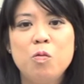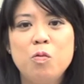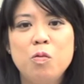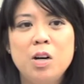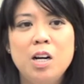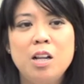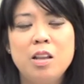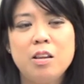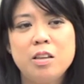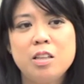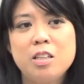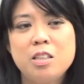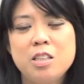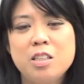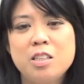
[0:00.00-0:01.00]
Well,
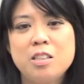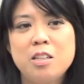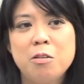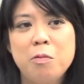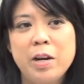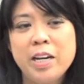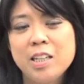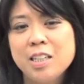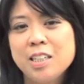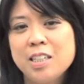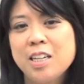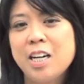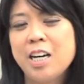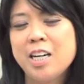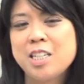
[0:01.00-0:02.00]
the way that
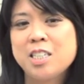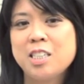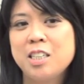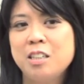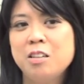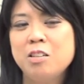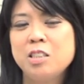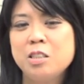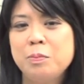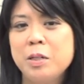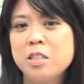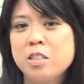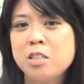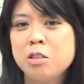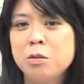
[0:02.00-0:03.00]
I actually learned
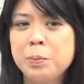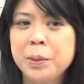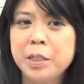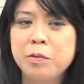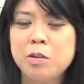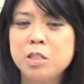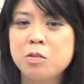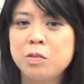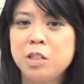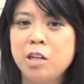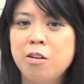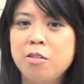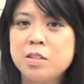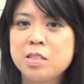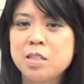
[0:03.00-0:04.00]
about Su Beng was when
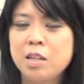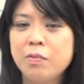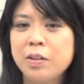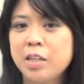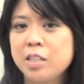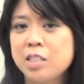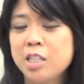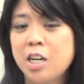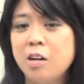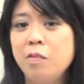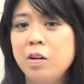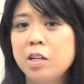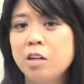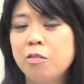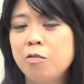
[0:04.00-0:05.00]
I was living in
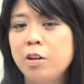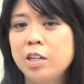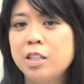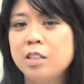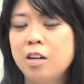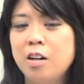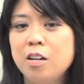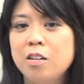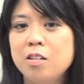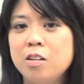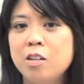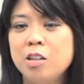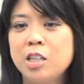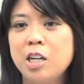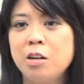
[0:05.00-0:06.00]
Taiwan. I read an
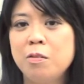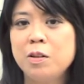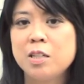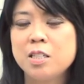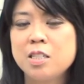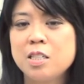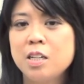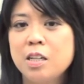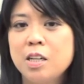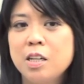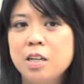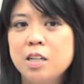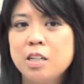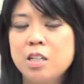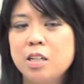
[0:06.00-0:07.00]
article that was
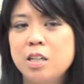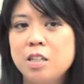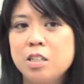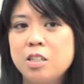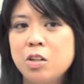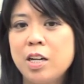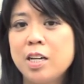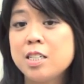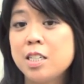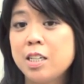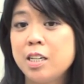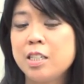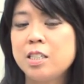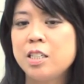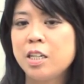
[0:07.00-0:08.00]

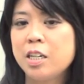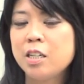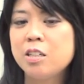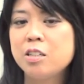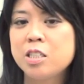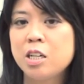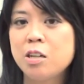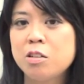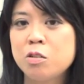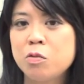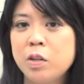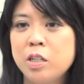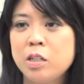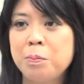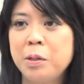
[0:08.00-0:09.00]
translated into English that was
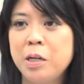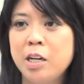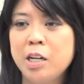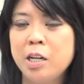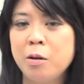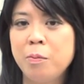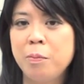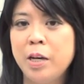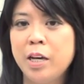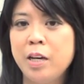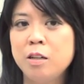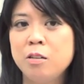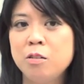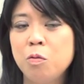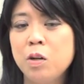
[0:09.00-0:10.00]
written by him.
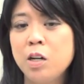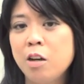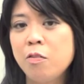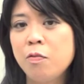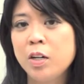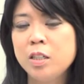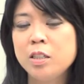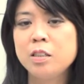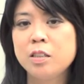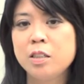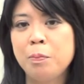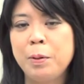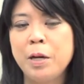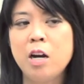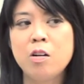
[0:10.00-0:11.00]
And when I found out
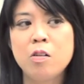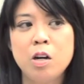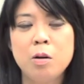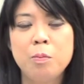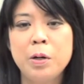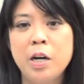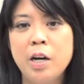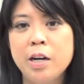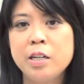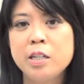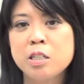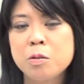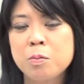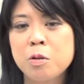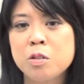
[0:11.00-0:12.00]
the background behind
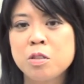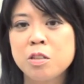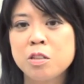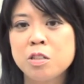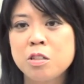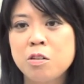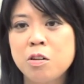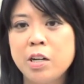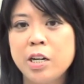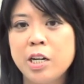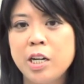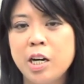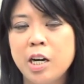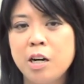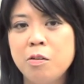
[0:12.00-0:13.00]
his personal
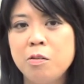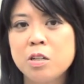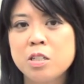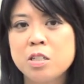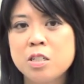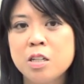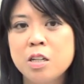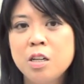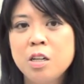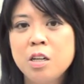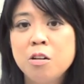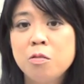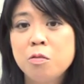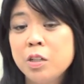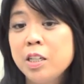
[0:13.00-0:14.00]
story, I was
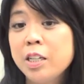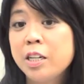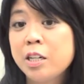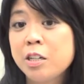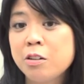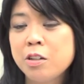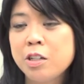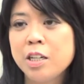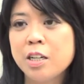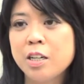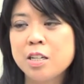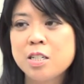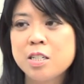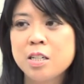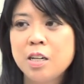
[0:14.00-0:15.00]
really
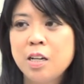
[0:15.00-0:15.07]
curious.